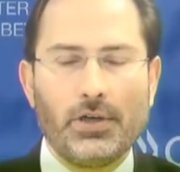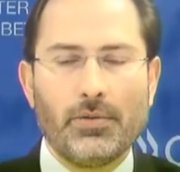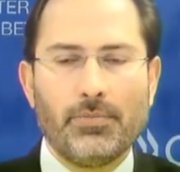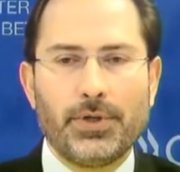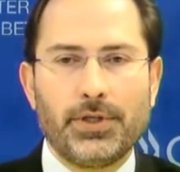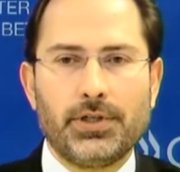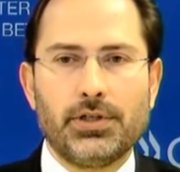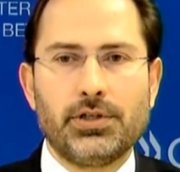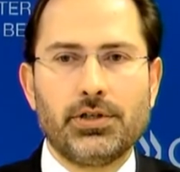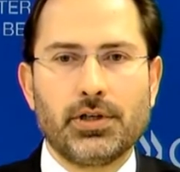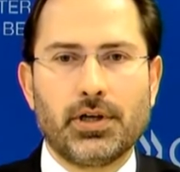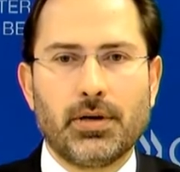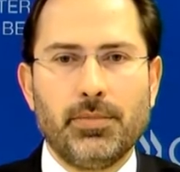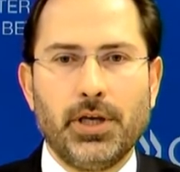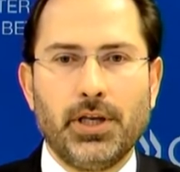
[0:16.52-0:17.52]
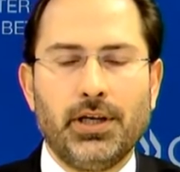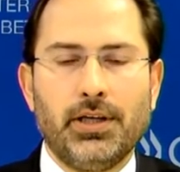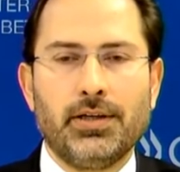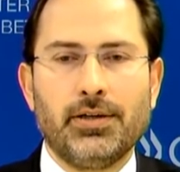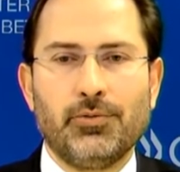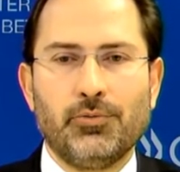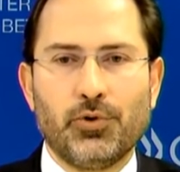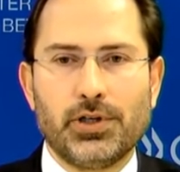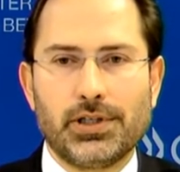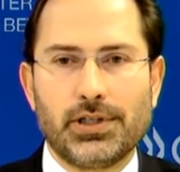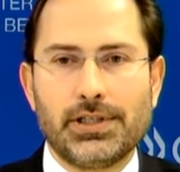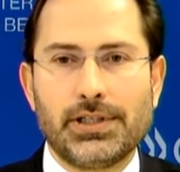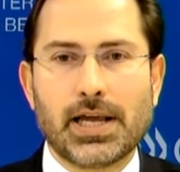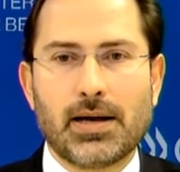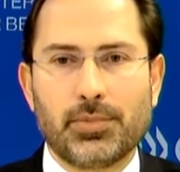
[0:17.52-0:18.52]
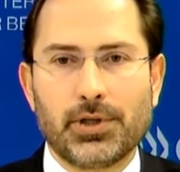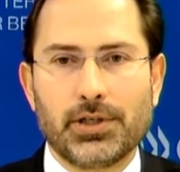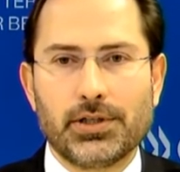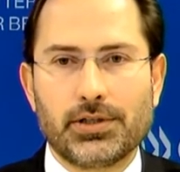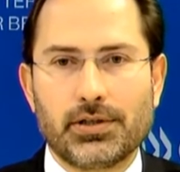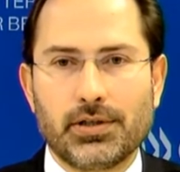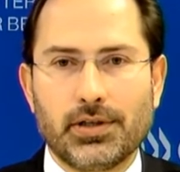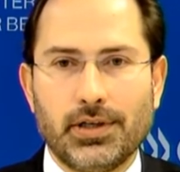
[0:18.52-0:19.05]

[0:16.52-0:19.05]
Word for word: Competition Committee was established